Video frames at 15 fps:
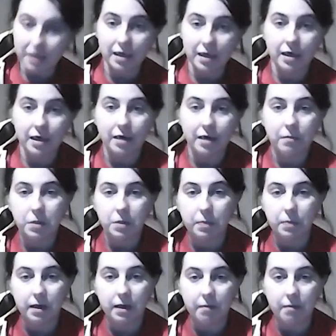here has
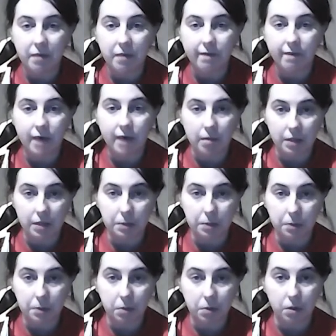been in my family
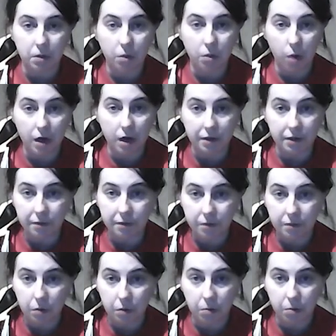for a while,
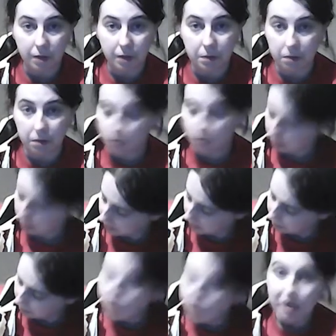all the way through
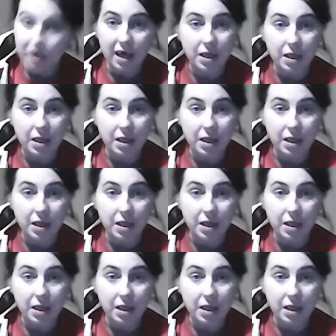lockdown, and he's